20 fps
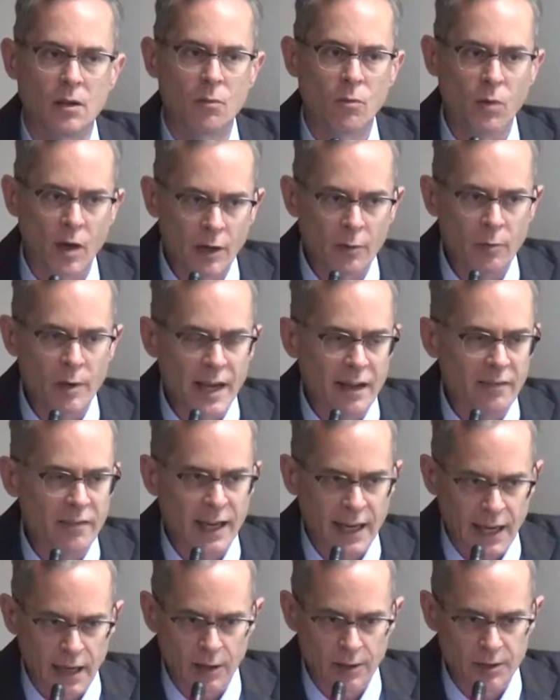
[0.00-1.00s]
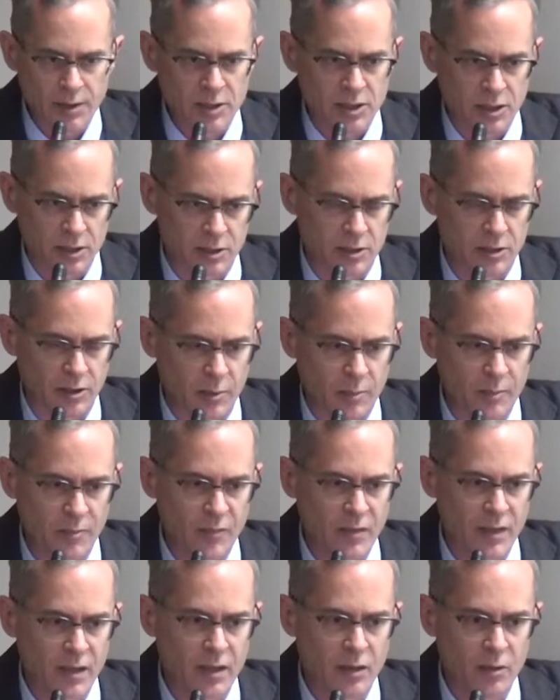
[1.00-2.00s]
When we have a health
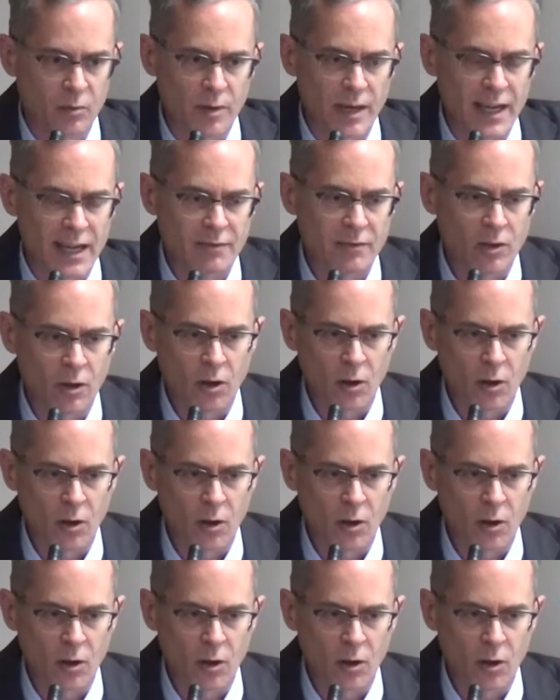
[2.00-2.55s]
system, we have a